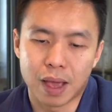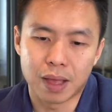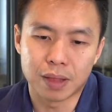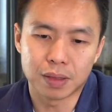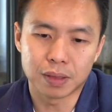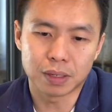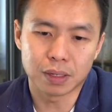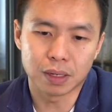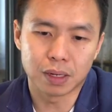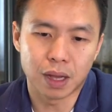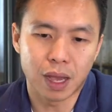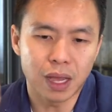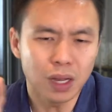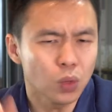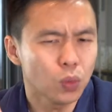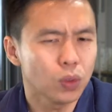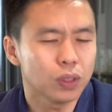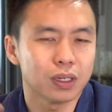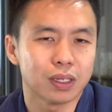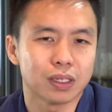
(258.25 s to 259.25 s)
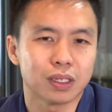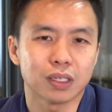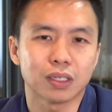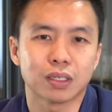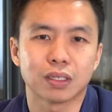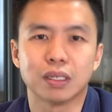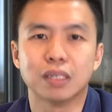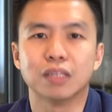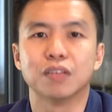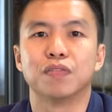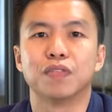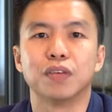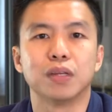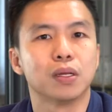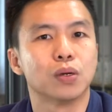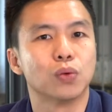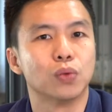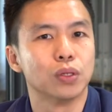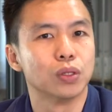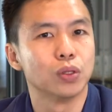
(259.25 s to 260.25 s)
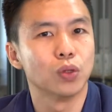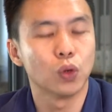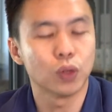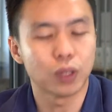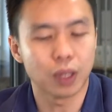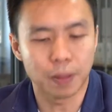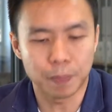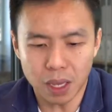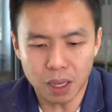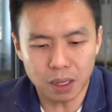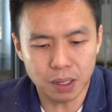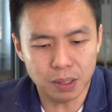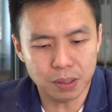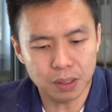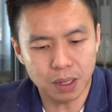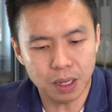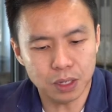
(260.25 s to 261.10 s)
And anyone that just seen the video will know that, hey,